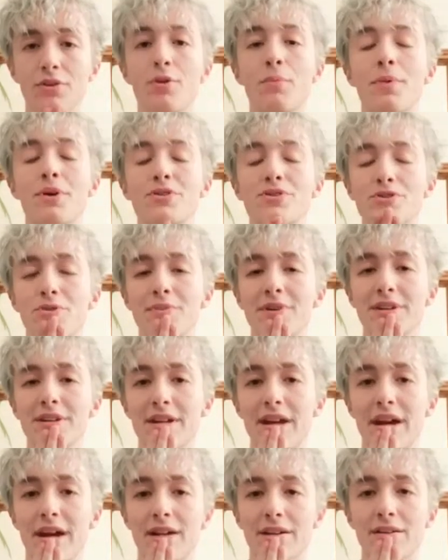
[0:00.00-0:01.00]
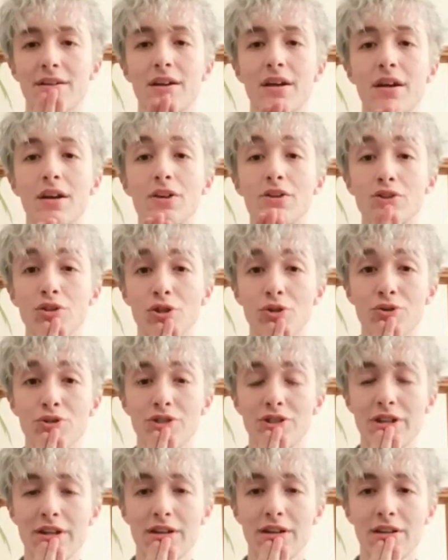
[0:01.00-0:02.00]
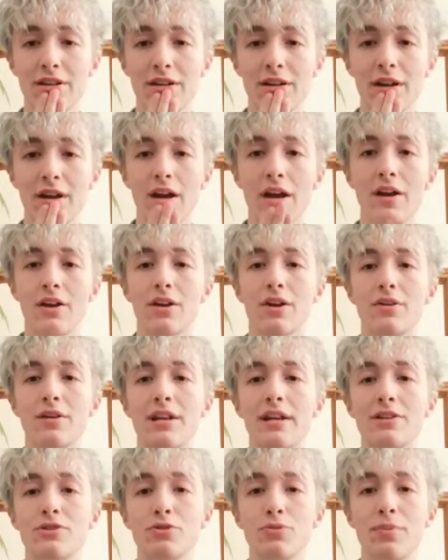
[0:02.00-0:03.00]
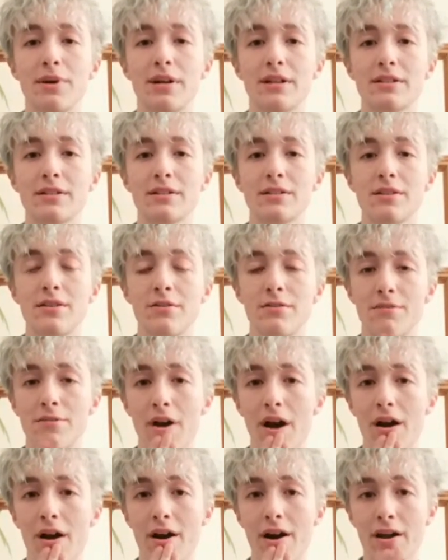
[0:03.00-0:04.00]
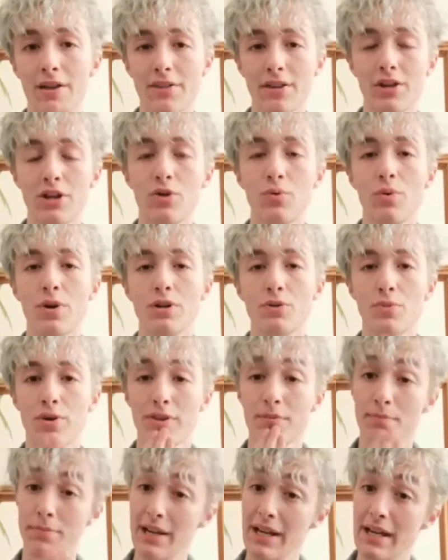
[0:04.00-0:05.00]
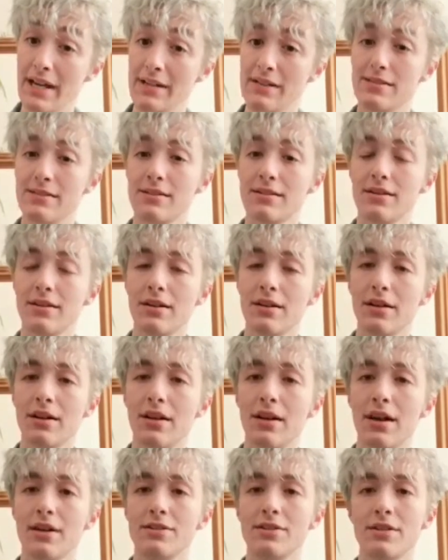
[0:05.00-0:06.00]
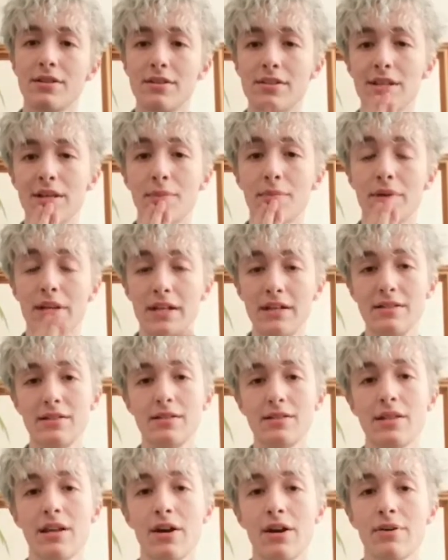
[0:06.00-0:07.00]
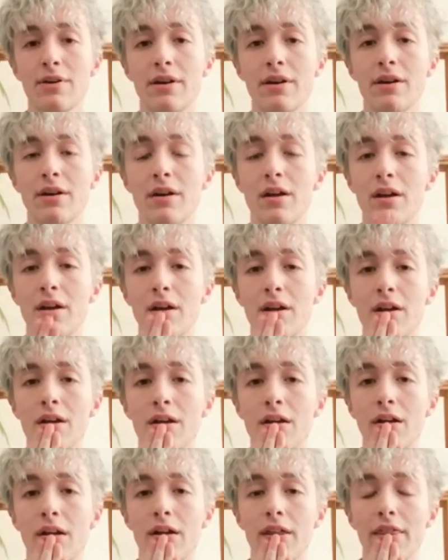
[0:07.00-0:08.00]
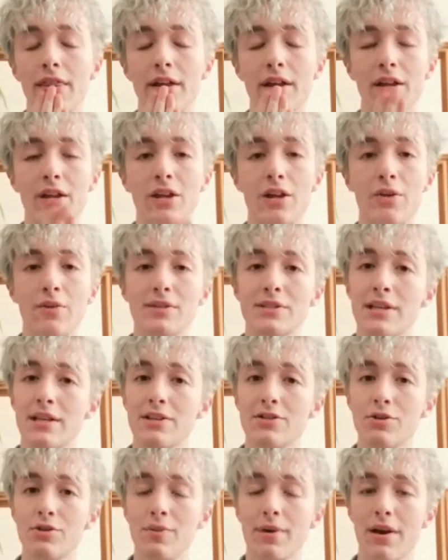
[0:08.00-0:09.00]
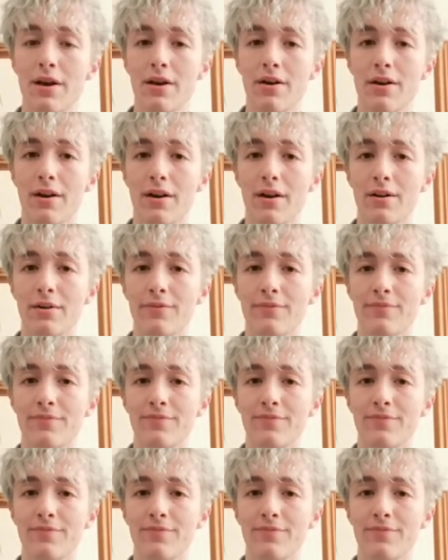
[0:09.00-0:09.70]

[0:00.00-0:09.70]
most dominant hand to your chin and go a little bit higher than you would with please. As you can see, please is lower, thank you is a little bit higher.